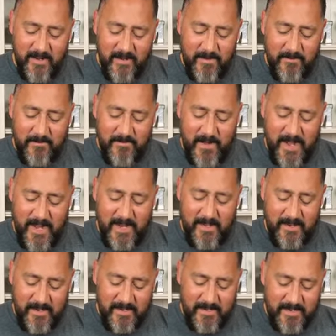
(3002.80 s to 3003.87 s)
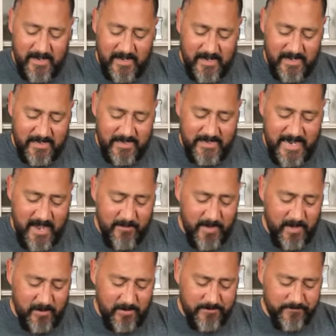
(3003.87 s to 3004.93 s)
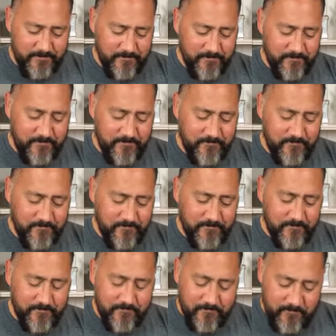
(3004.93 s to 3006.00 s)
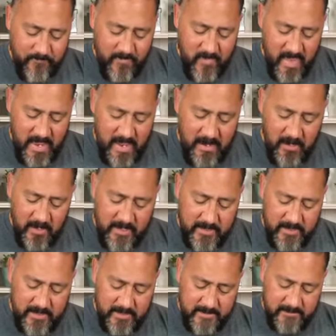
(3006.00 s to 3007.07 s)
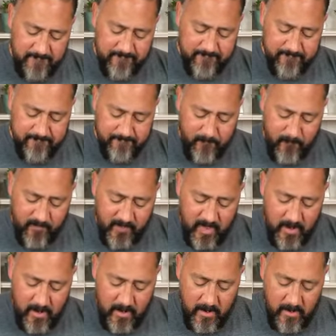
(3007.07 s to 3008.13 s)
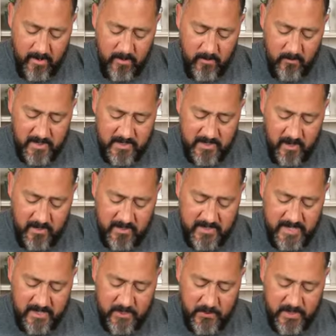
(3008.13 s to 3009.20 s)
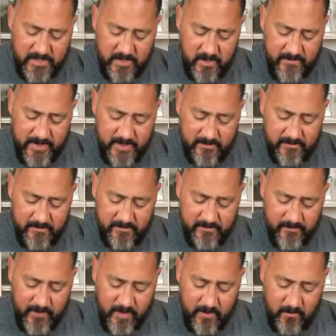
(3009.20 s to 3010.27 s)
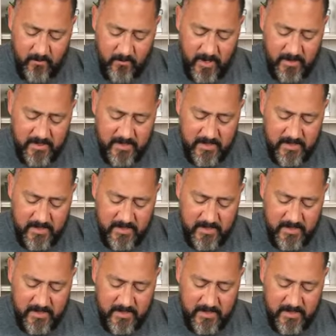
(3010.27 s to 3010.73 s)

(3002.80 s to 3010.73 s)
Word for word: find uh, Samuel. And look at this. When Saul said to his servant, well,